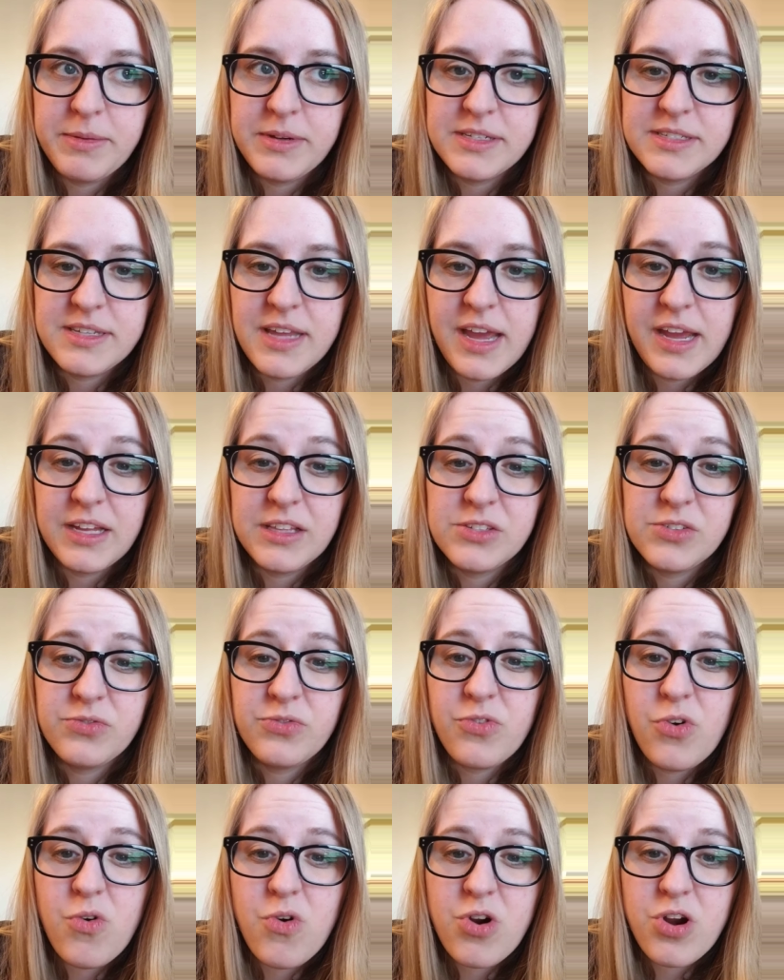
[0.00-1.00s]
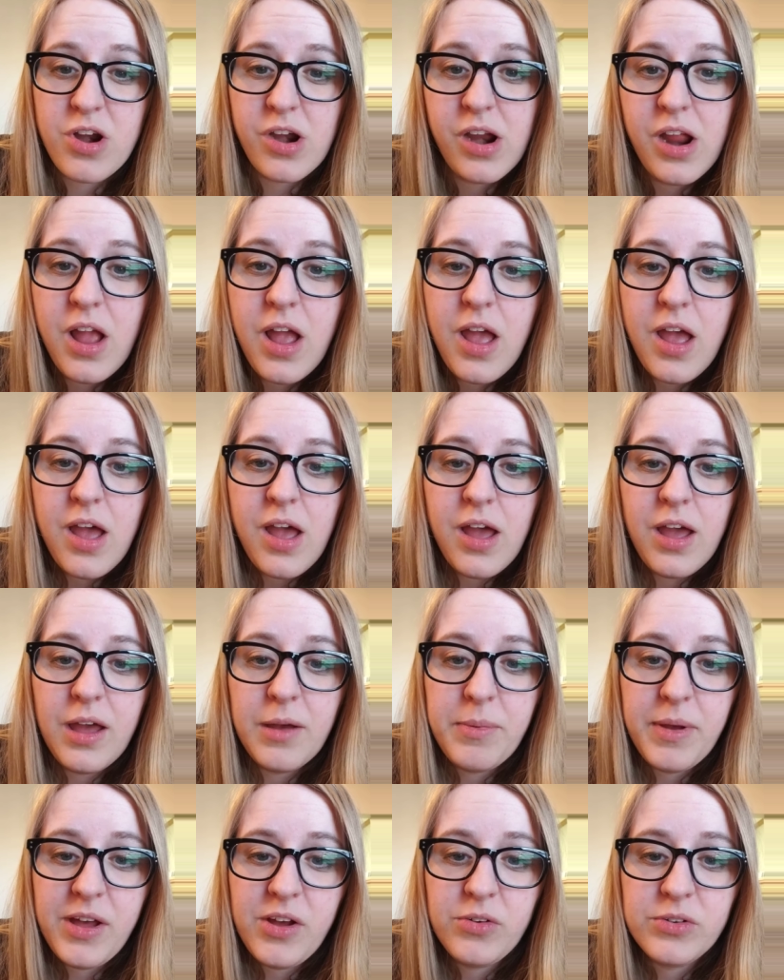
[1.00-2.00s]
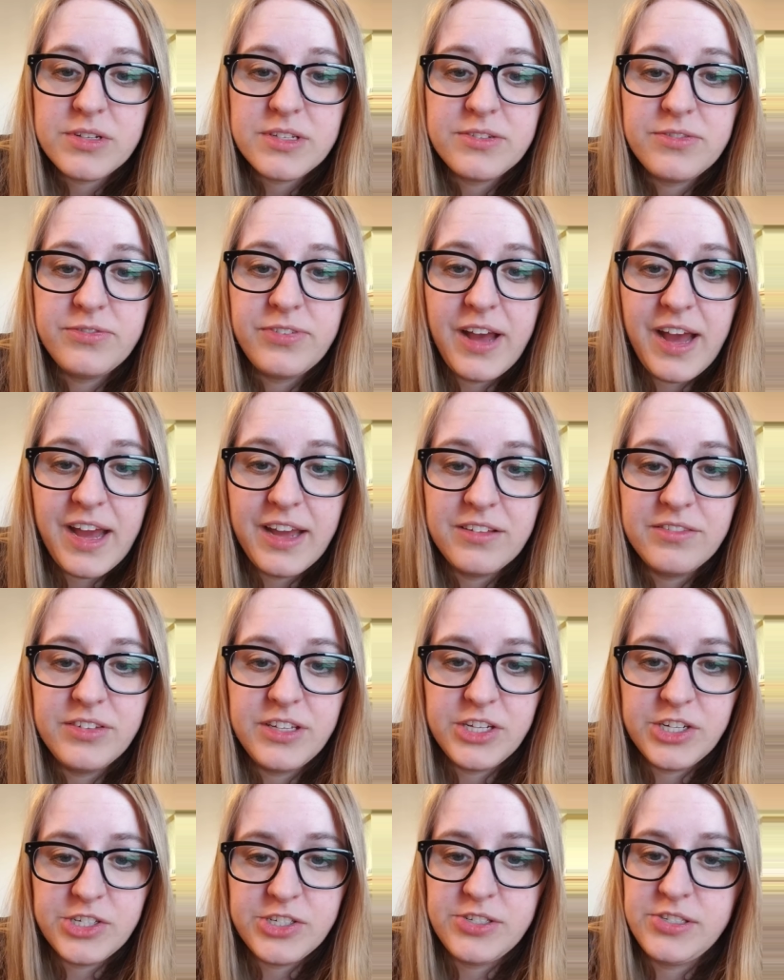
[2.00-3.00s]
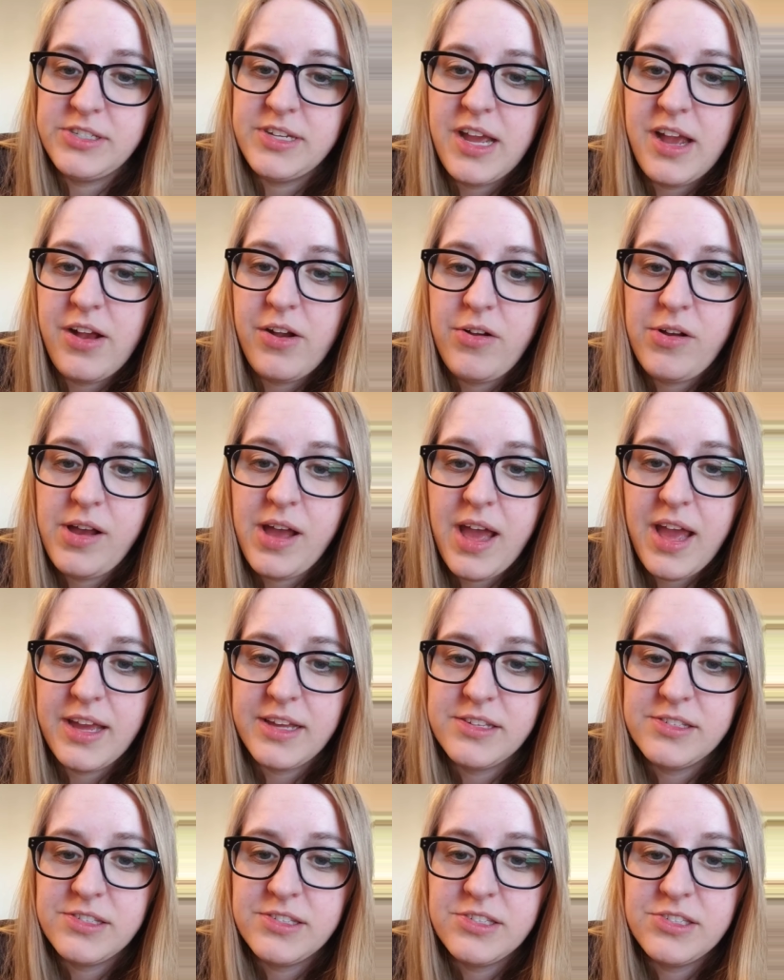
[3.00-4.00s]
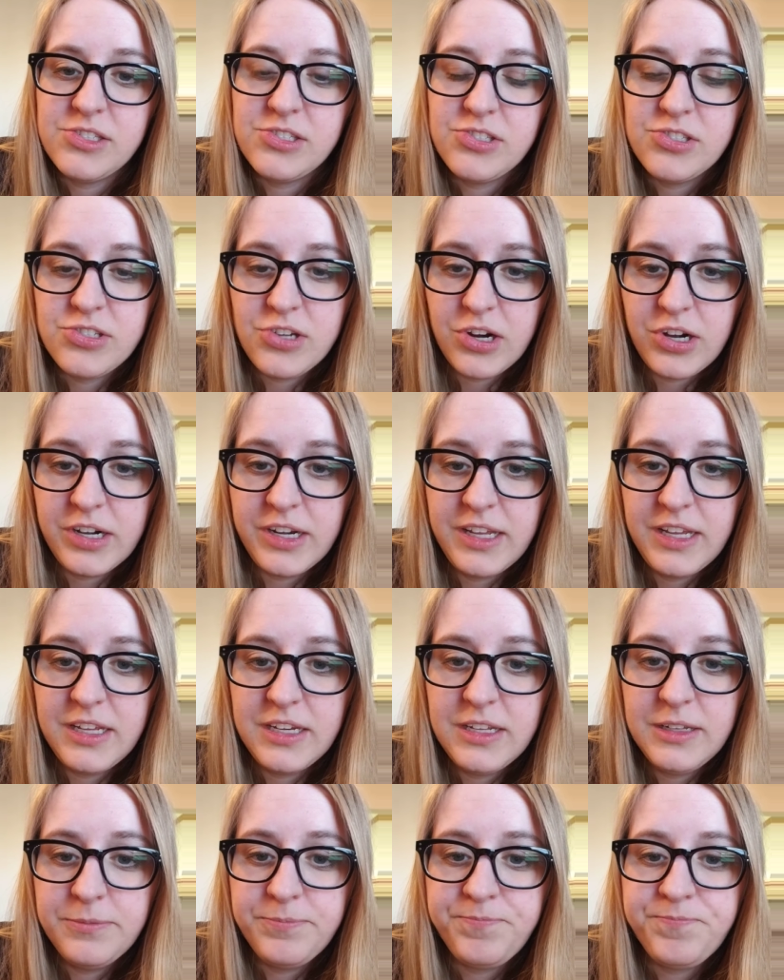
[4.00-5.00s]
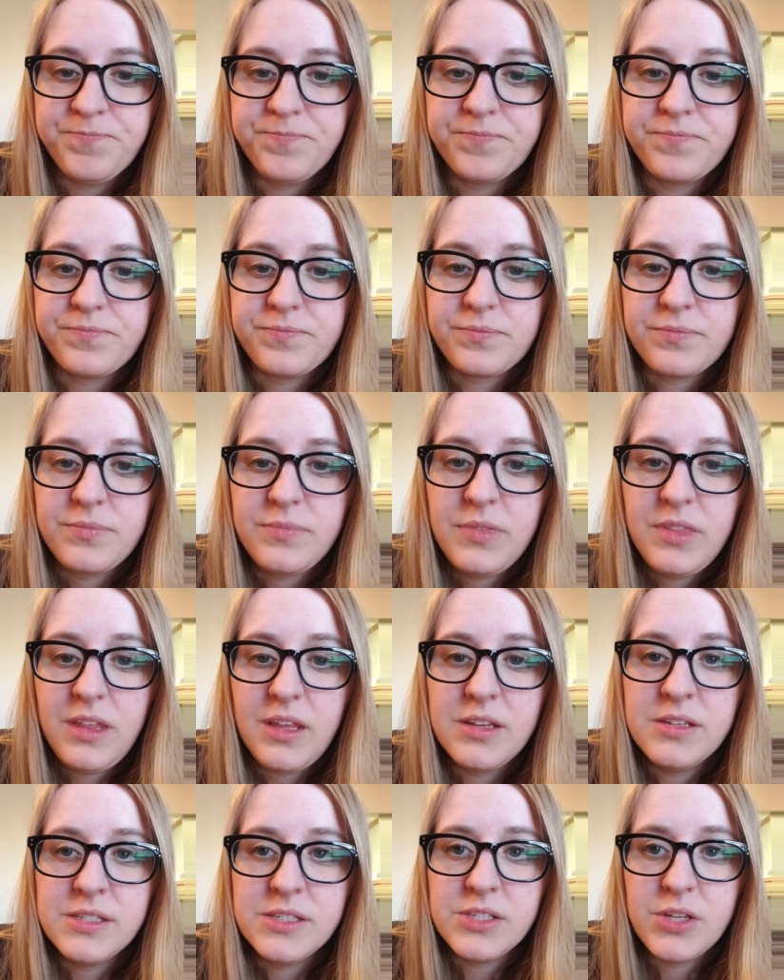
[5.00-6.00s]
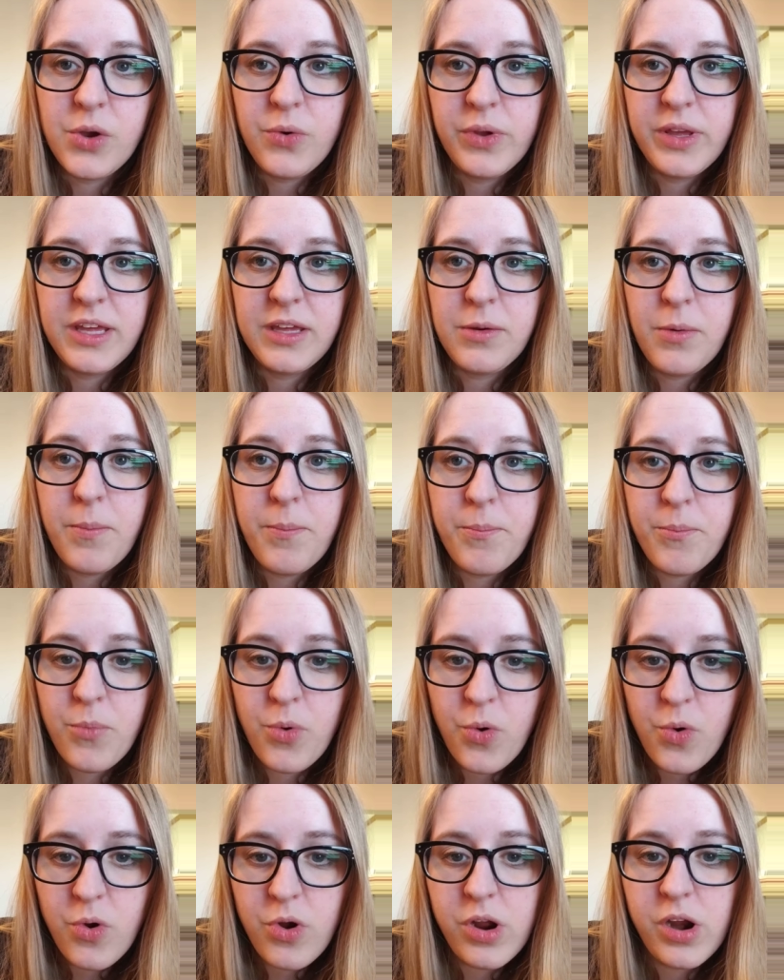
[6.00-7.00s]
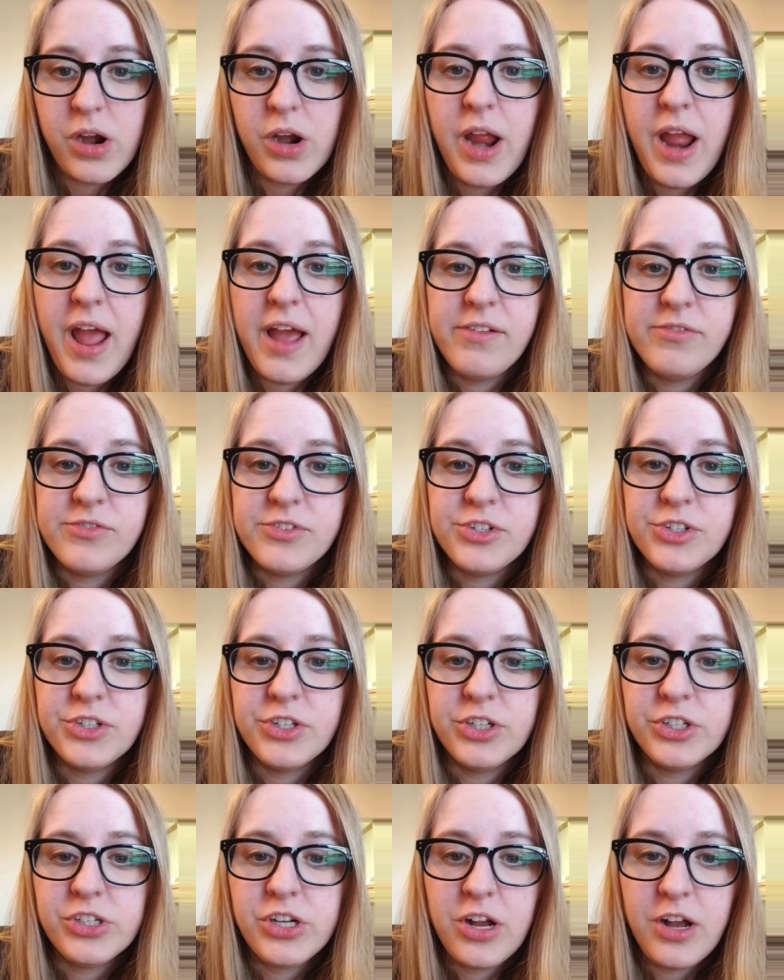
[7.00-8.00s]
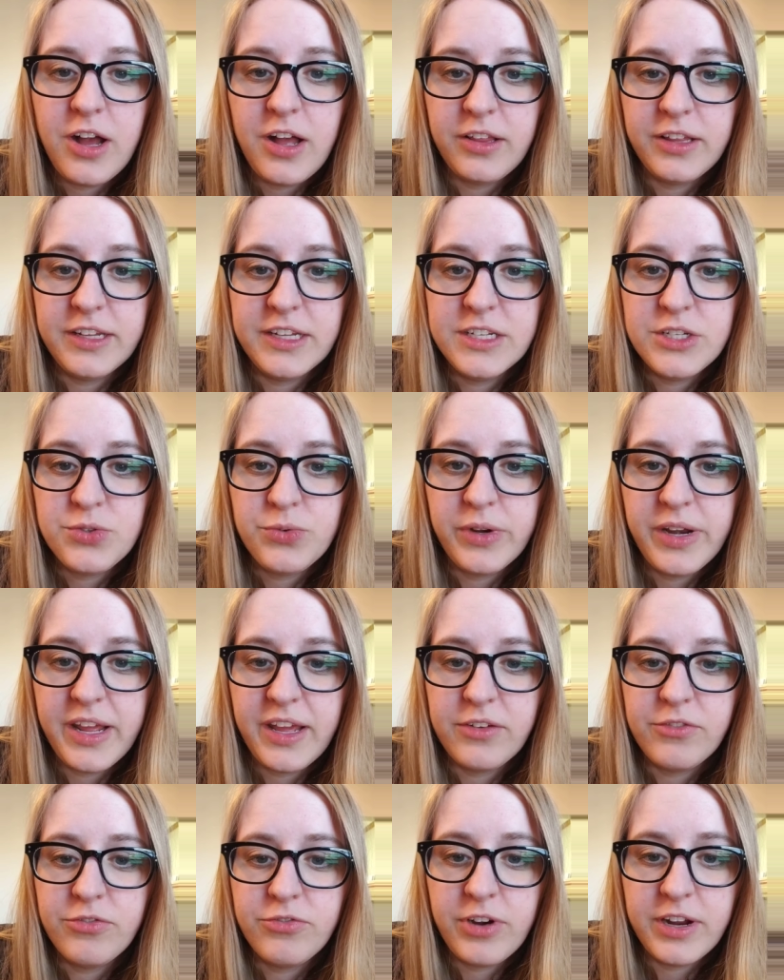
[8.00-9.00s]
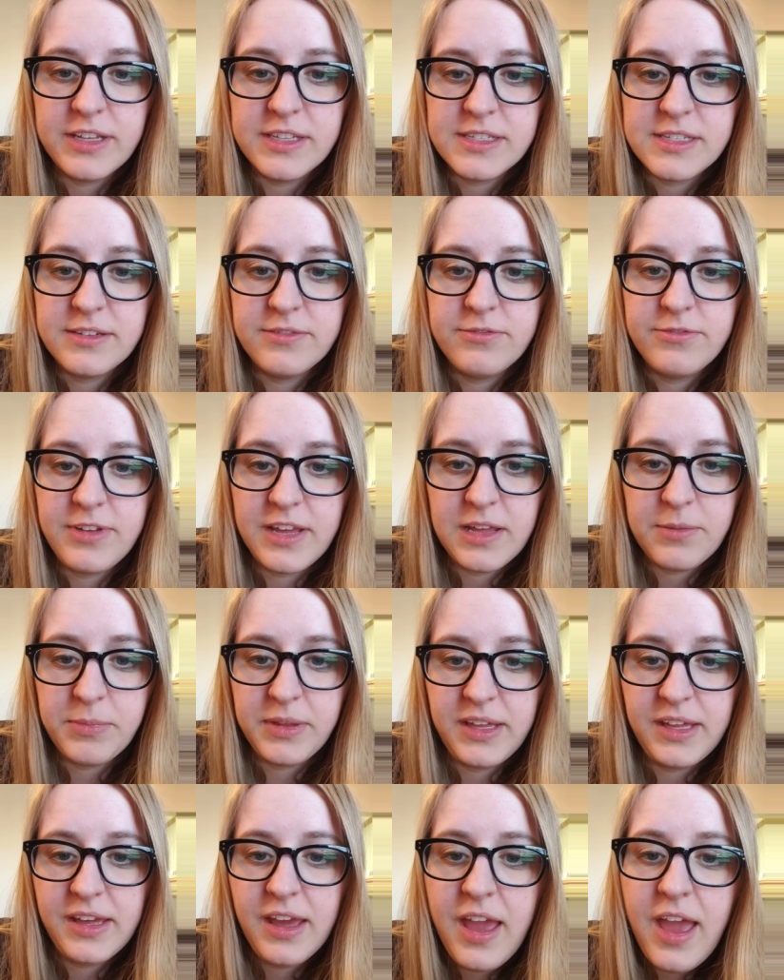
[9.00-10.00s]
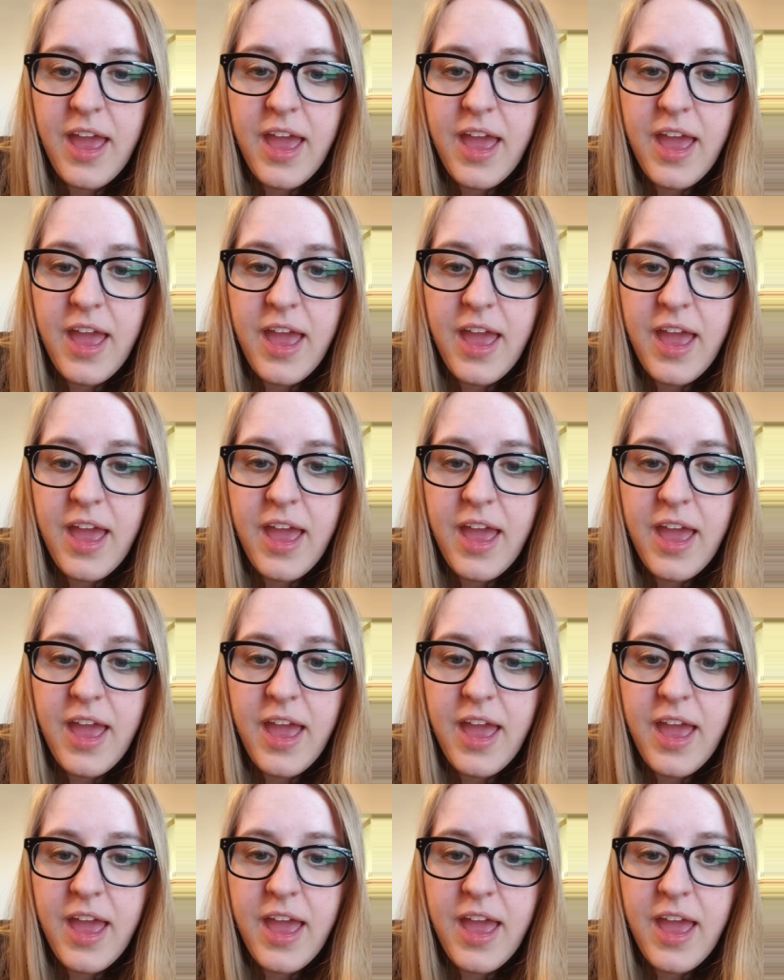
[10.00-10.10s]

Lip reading: Designs for about 5 years now. I started sewing more after college when I had friends and family